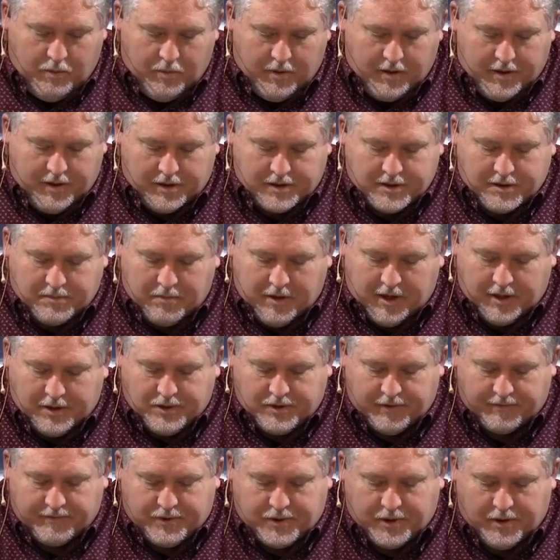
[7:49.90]
Well, there's a
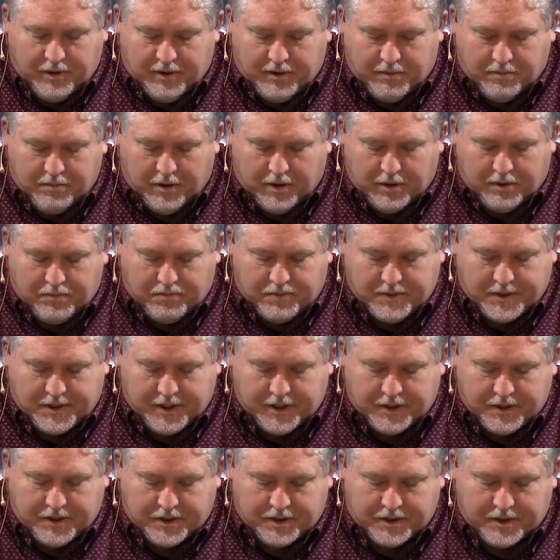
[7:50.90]
measure of truth in both
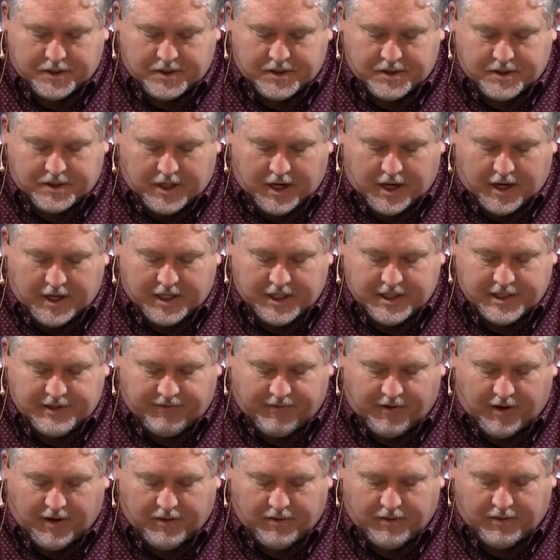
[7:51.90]
positions. God is
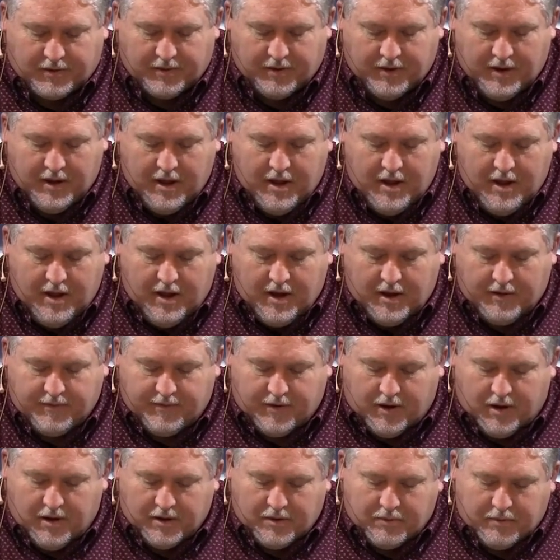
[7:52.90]
father of
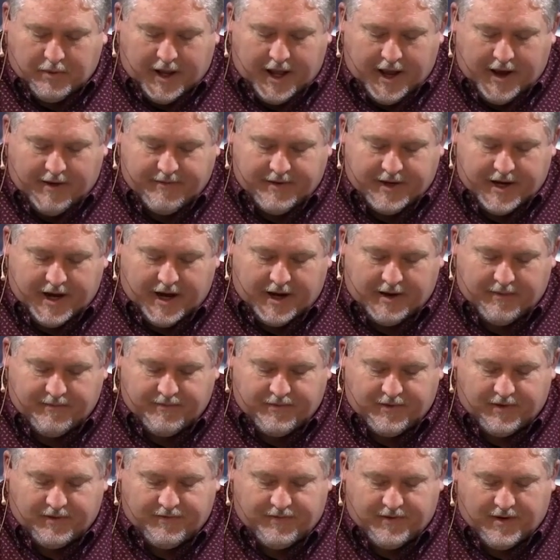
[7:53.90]
all that we have in Adam
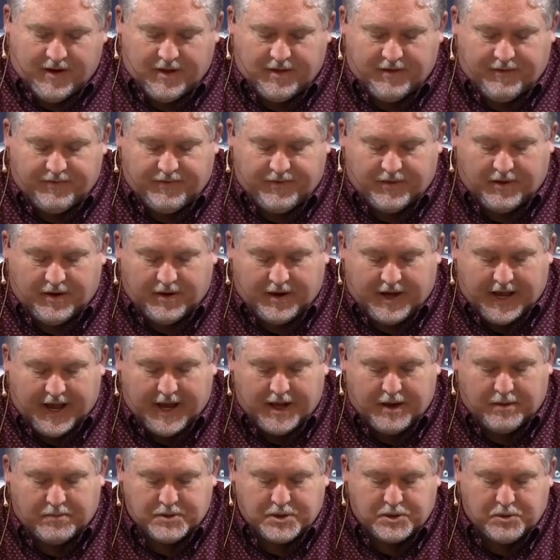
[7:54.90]
for a father, for
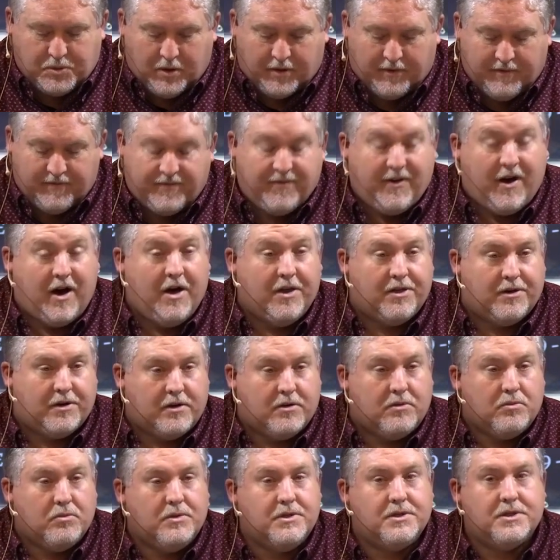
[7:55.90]
Adam's, quote,
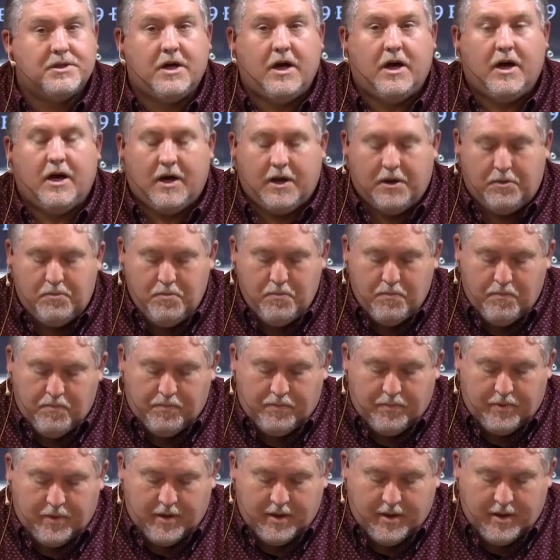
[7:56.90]
father was God
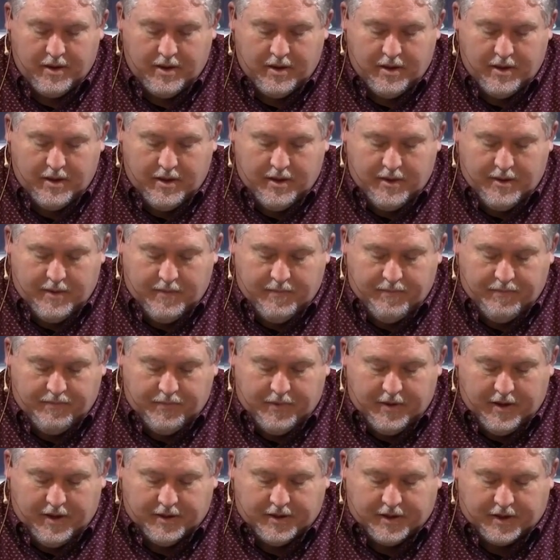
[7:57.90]

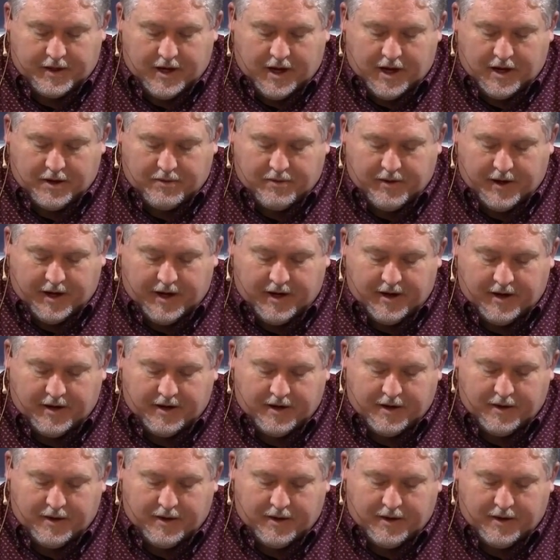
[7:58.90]
and that God created